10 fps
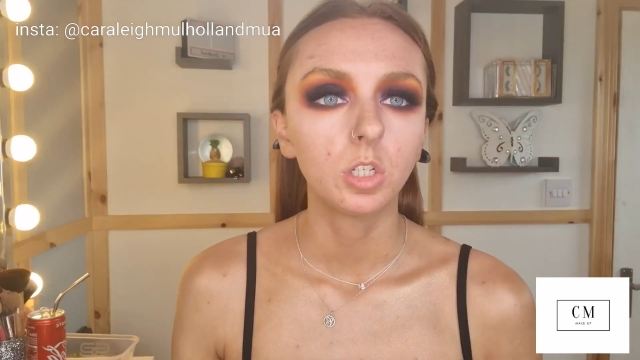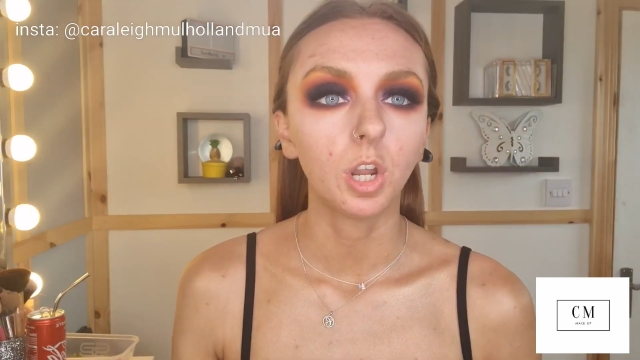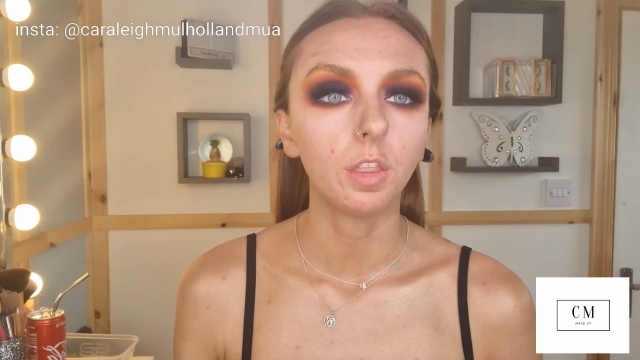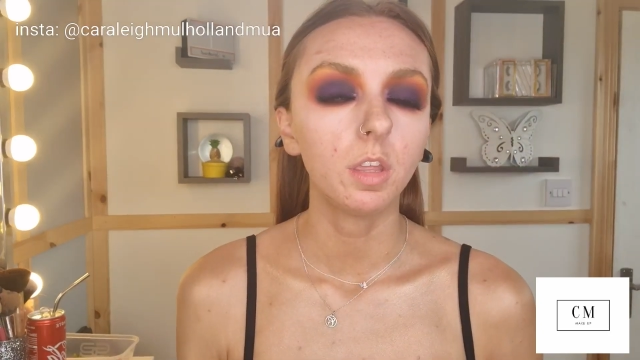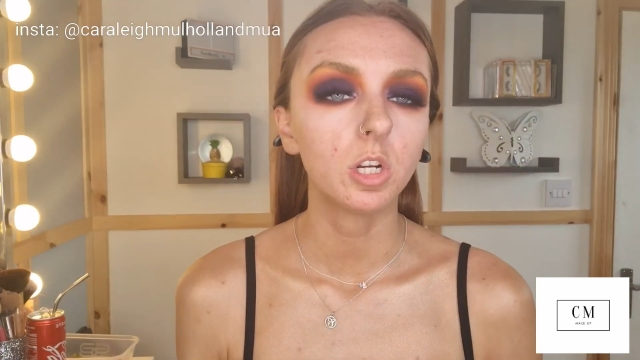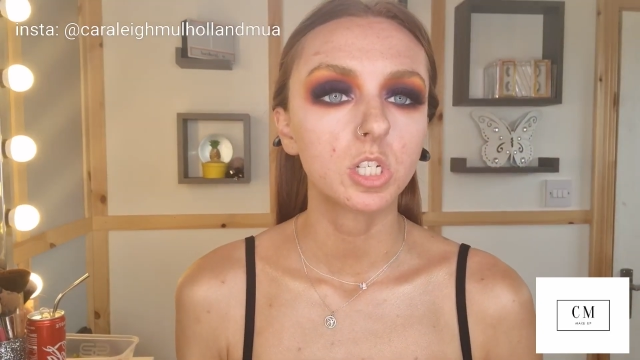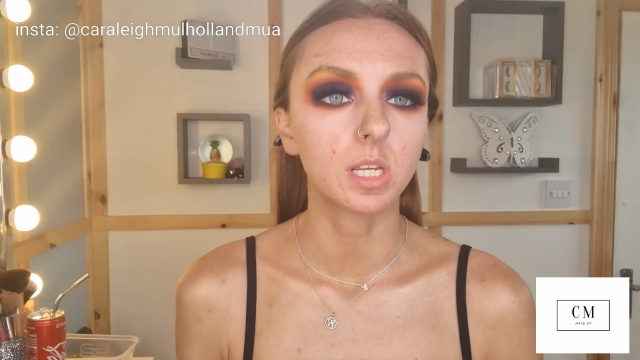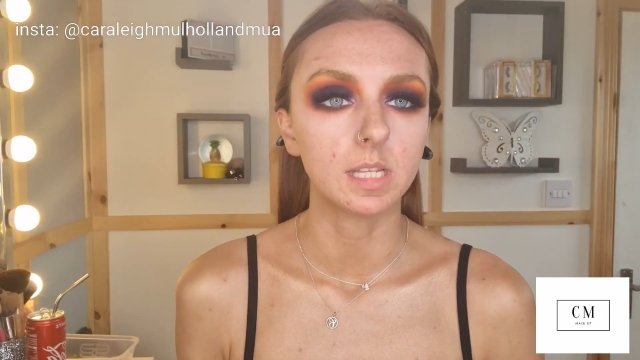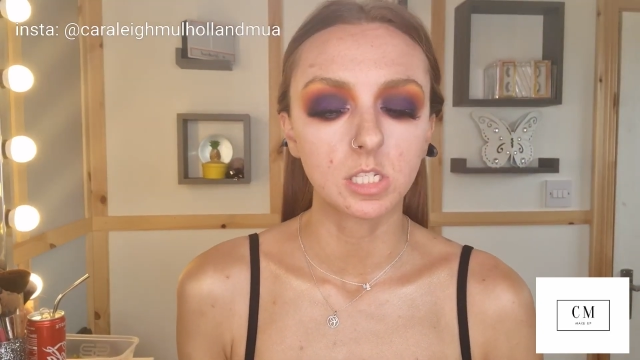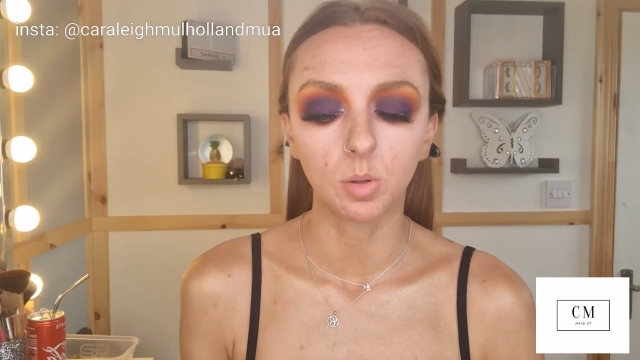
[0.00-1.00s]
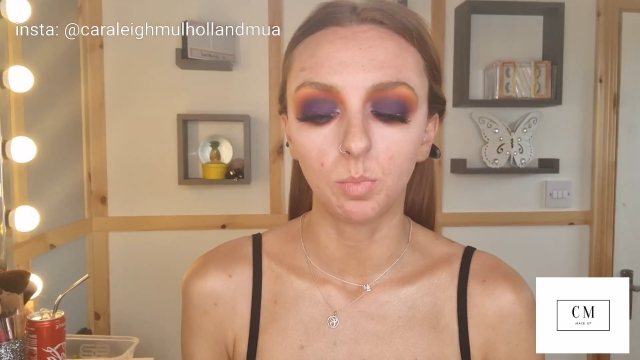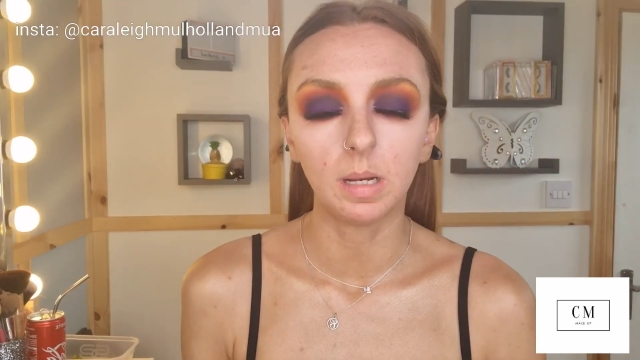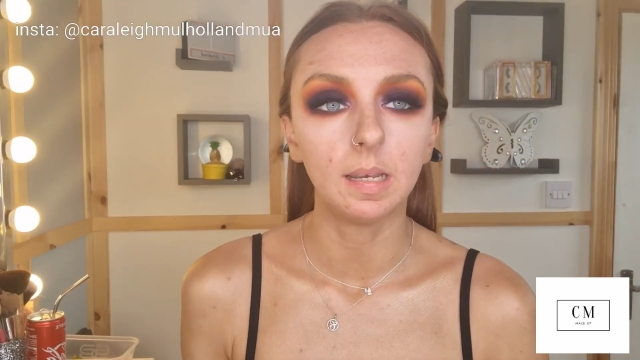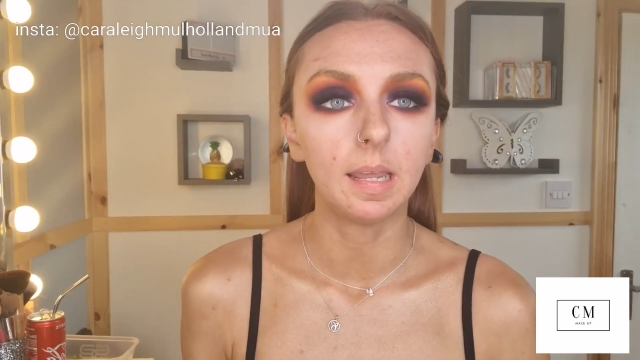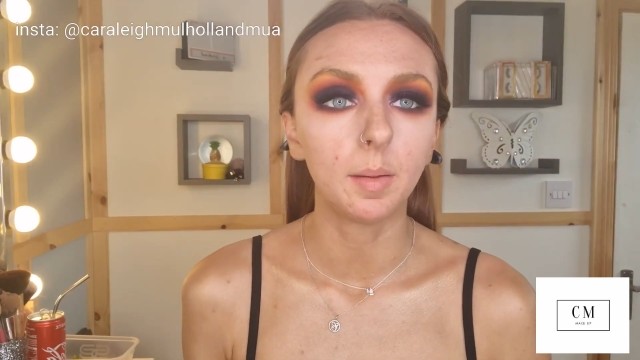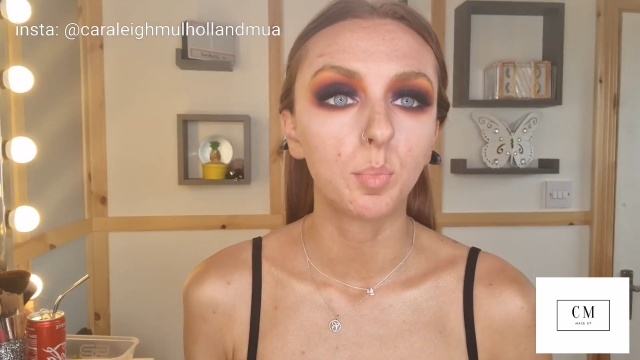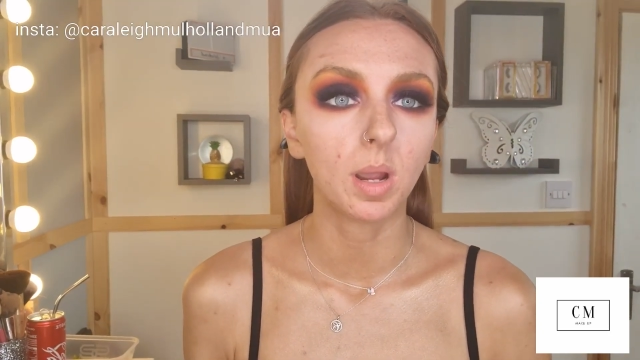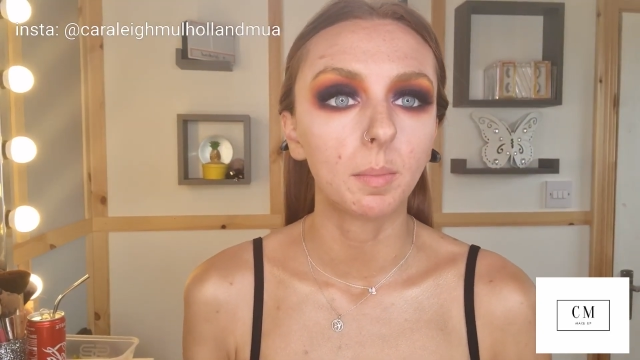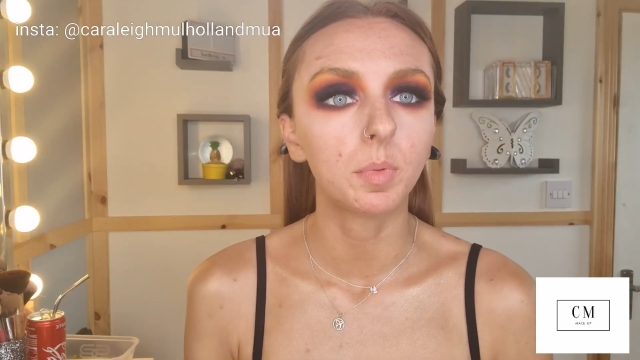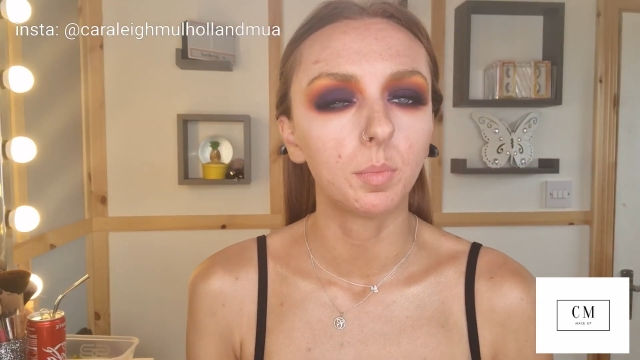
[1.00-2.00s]
Now that your skin's completely
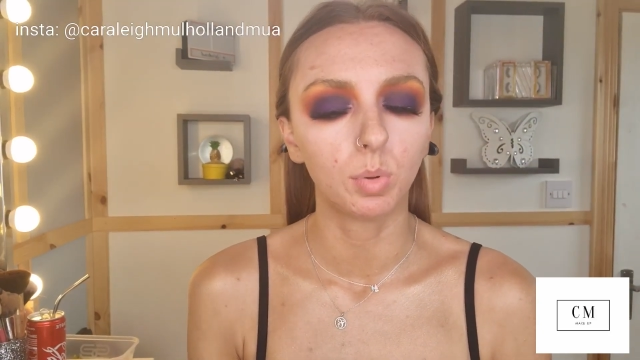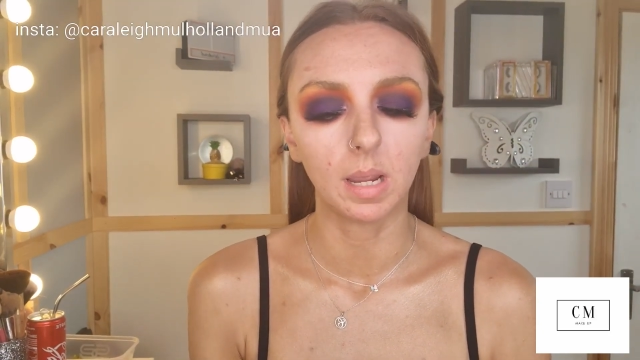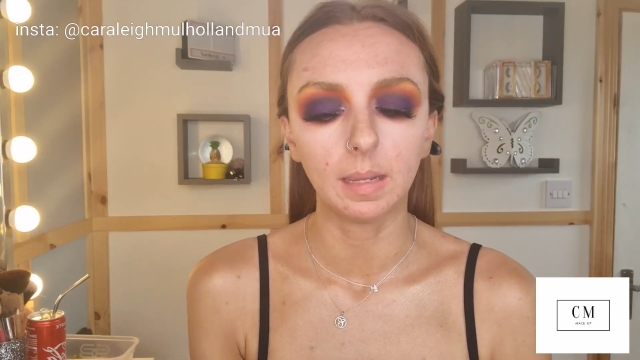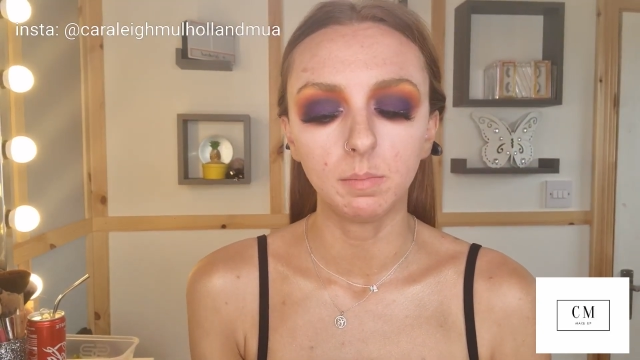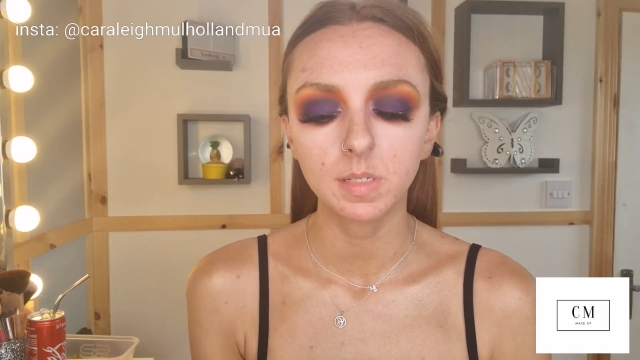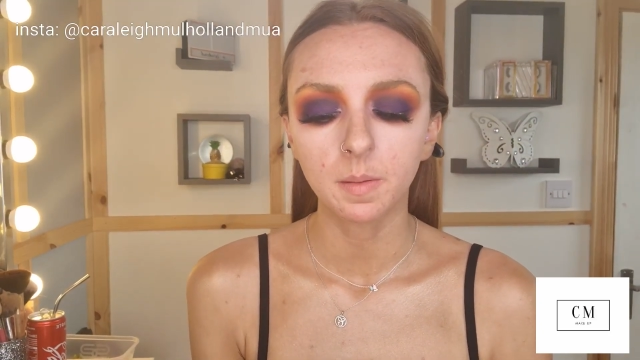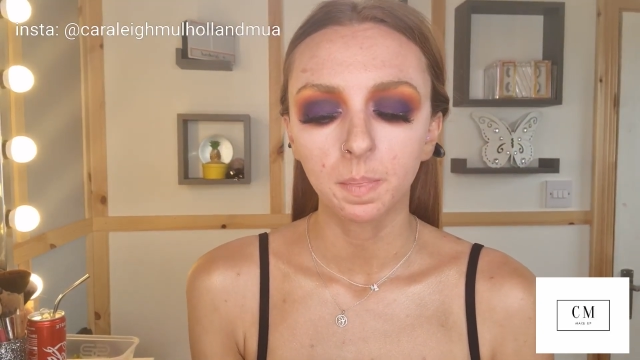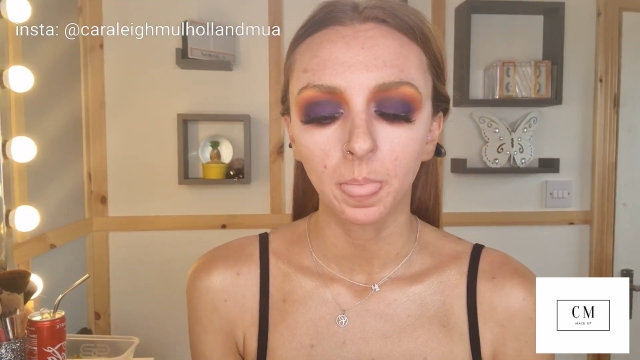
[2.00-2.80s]
prepped and primed,